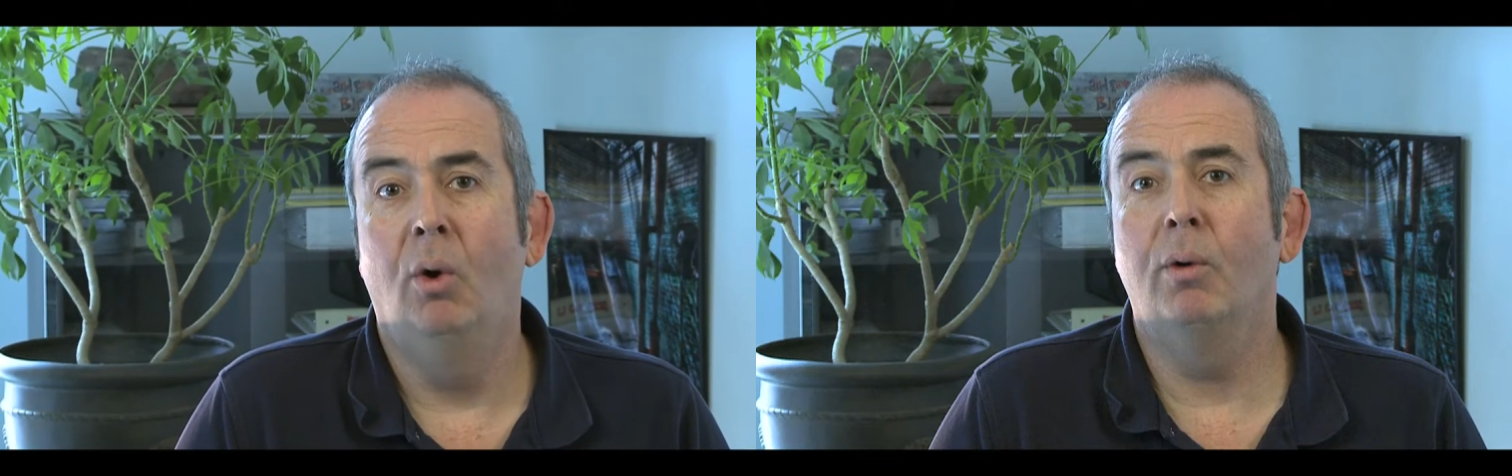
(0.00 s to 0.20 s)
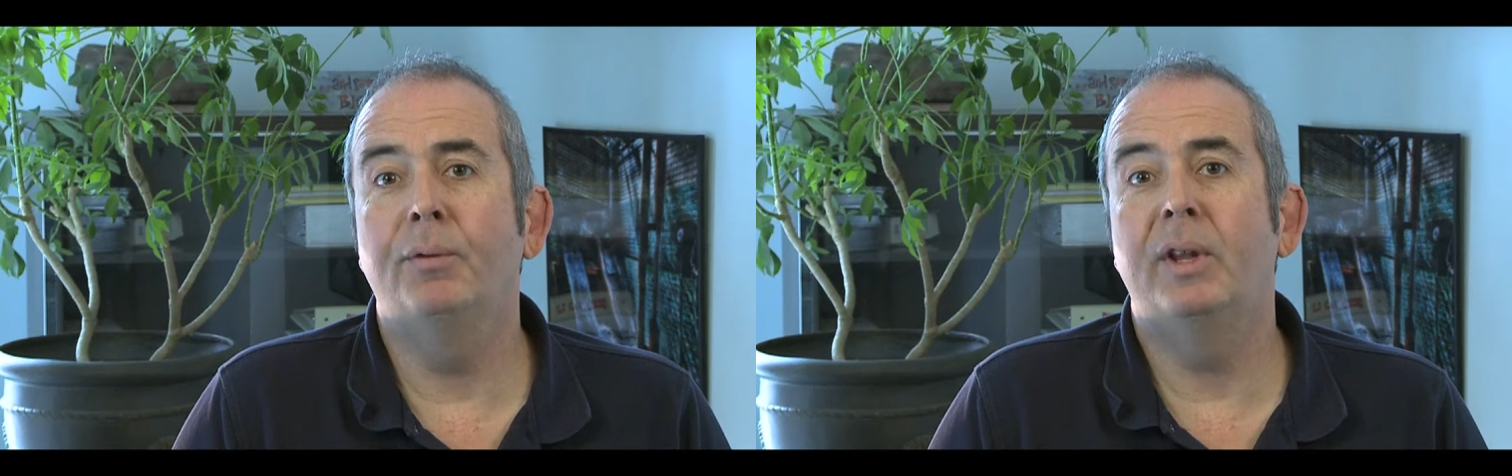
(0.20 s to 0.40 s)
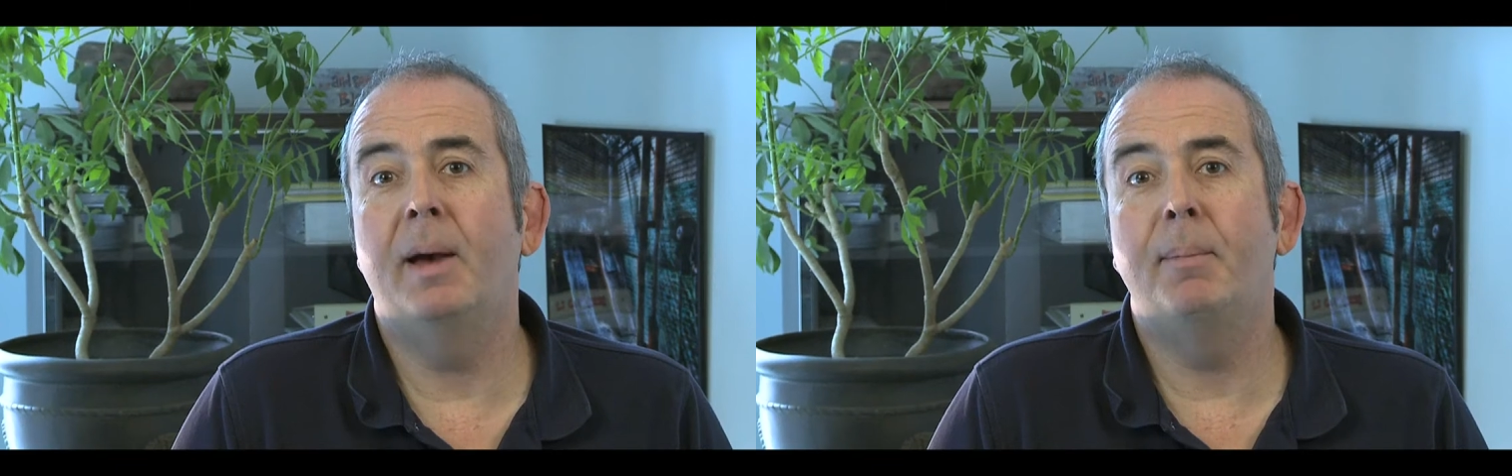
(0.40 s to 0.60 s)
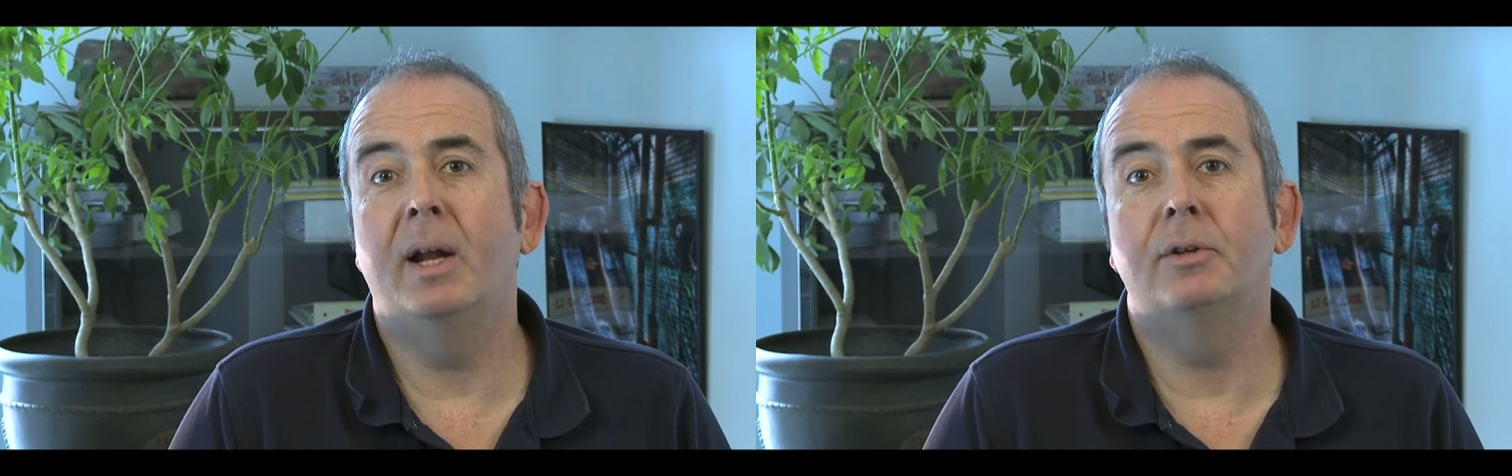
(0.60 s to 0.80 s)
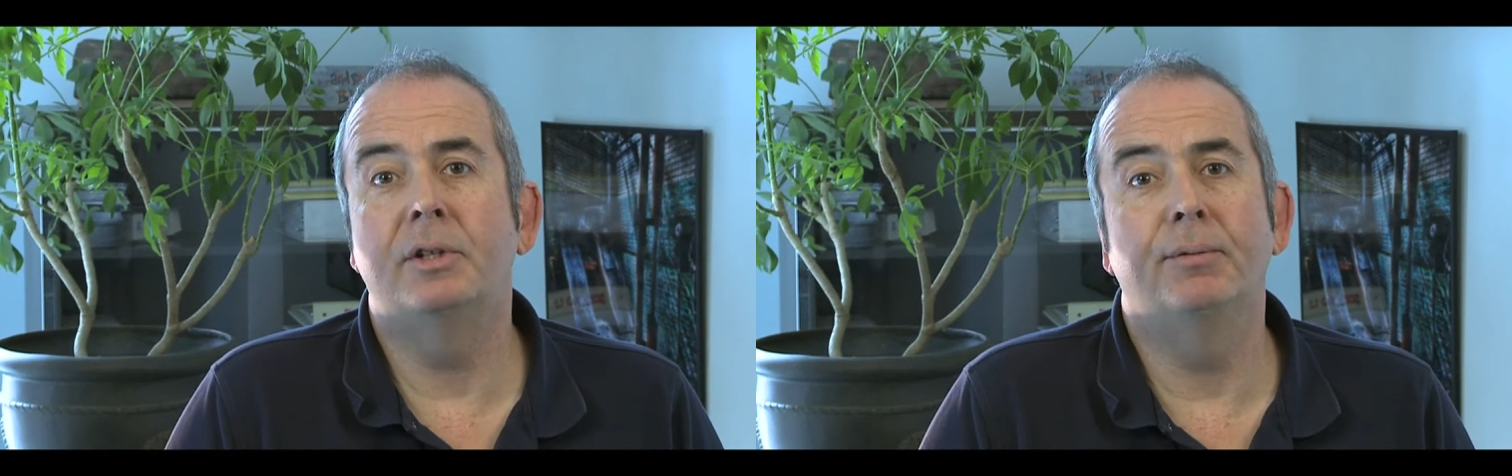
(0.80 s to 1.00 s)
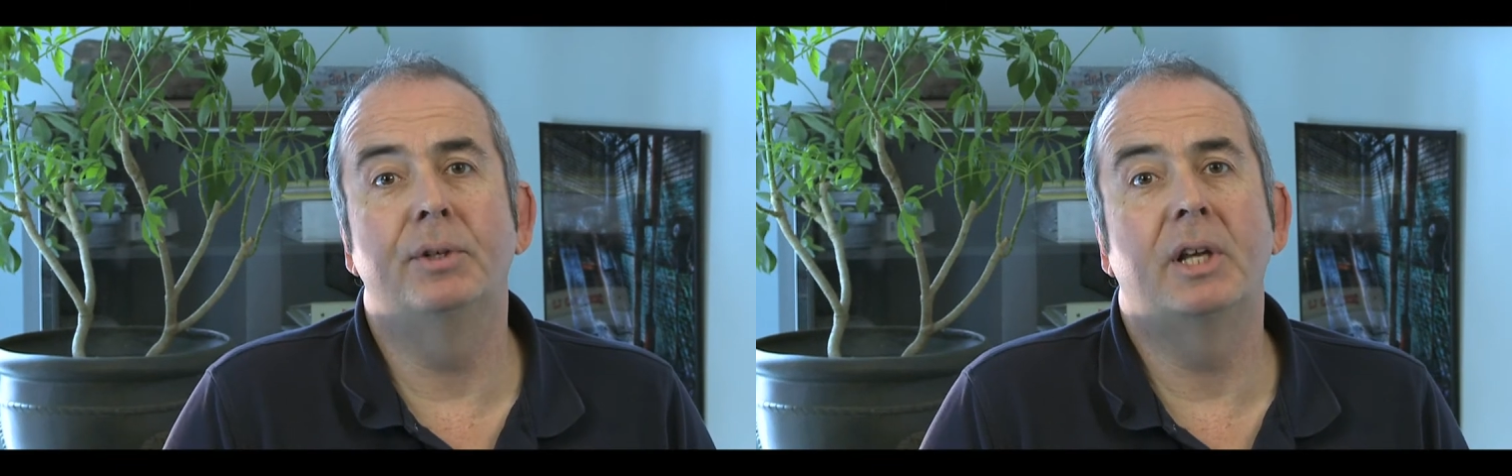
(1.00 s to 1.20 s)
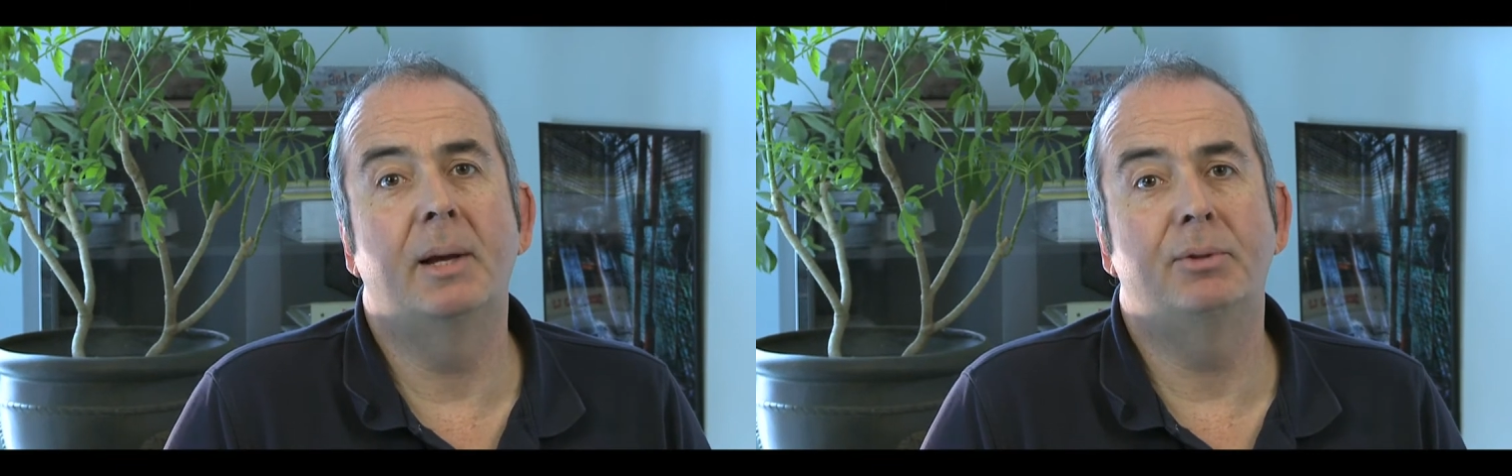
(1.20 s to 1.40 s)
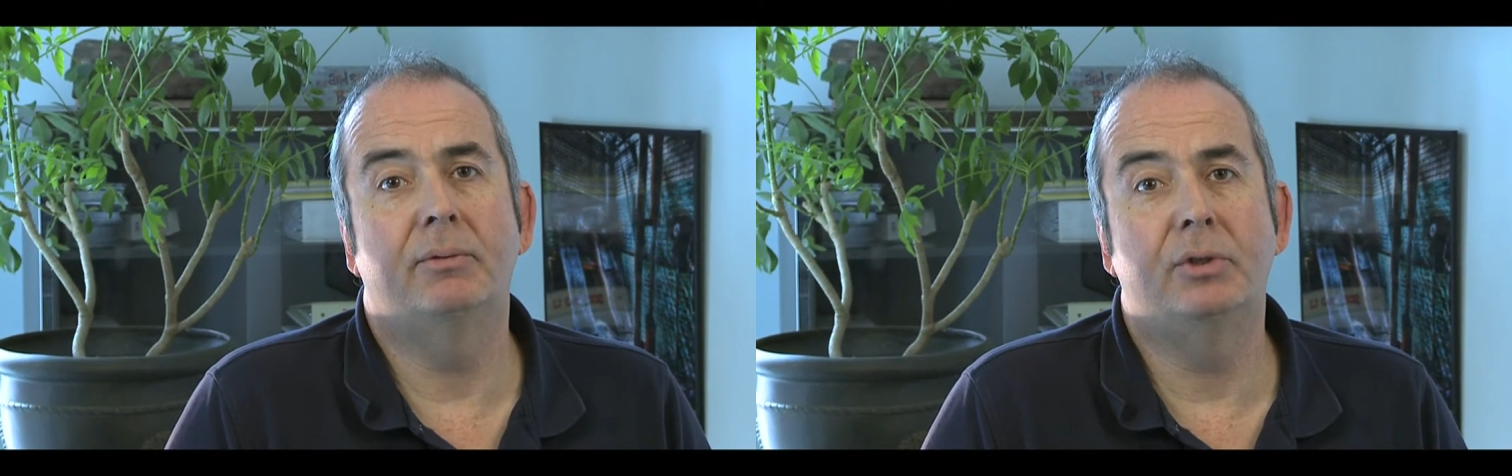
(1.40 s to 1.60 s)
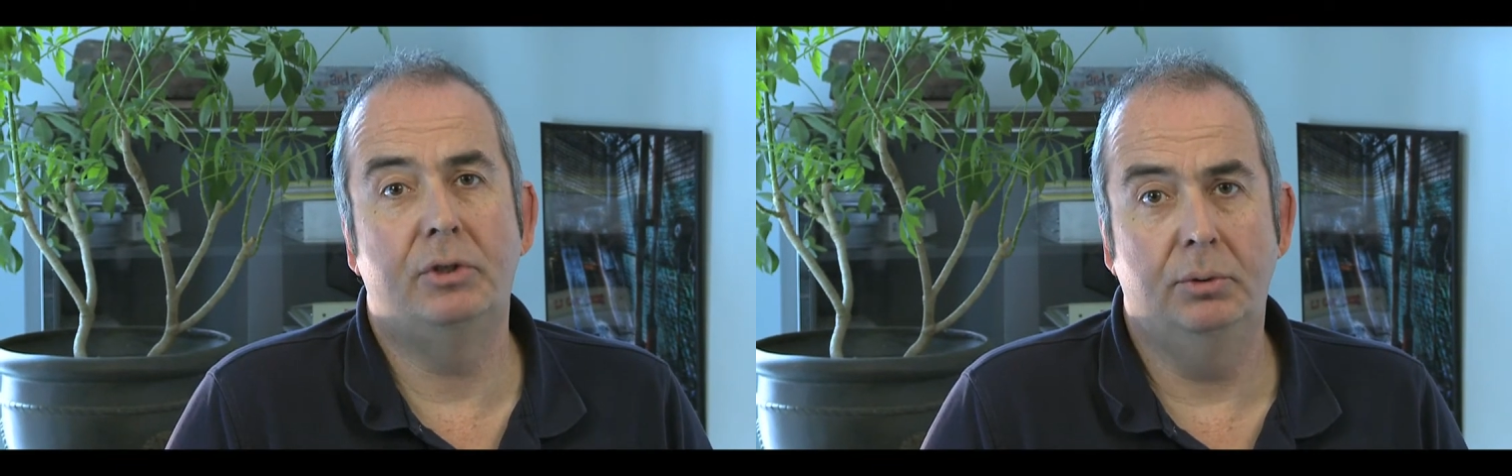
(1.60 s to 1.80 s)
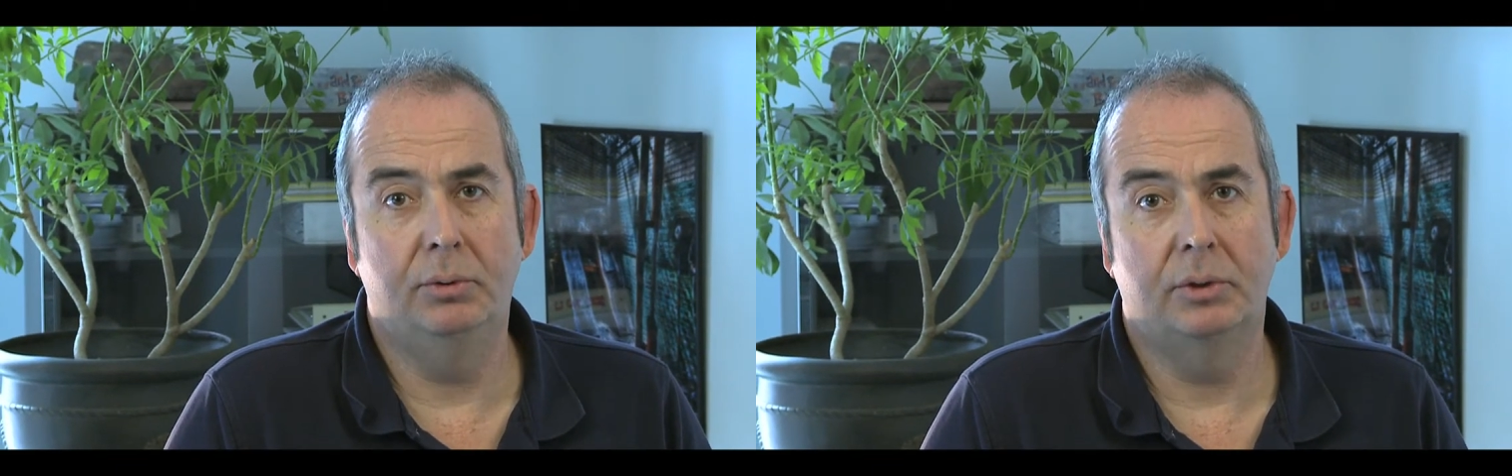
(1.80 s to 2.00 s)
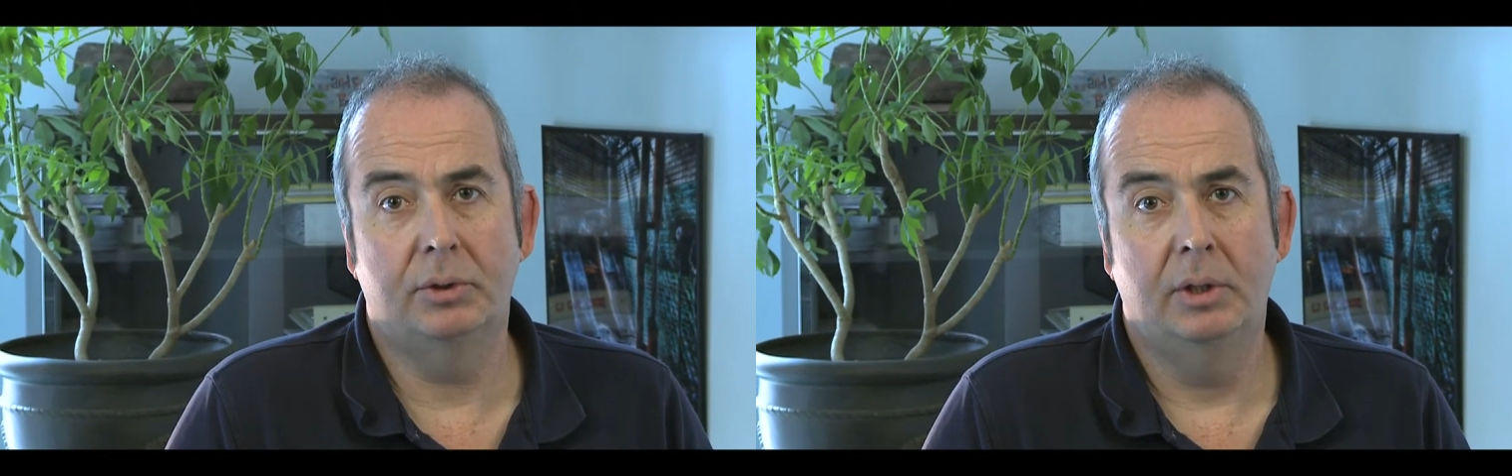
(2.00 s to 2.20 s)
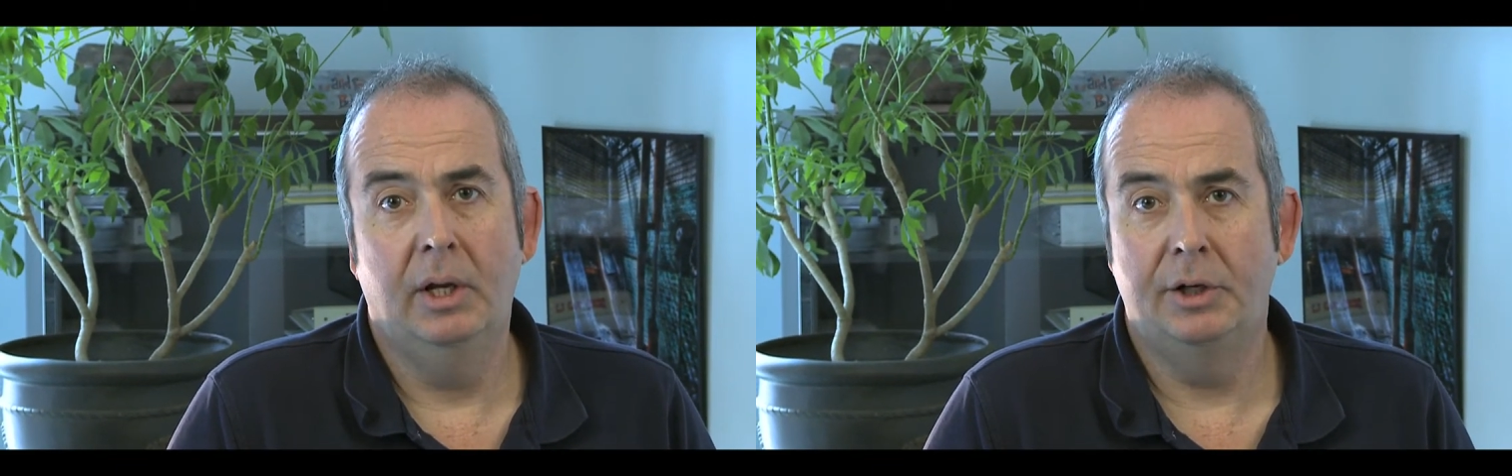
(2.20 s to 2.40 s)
or for that matter, different types of students.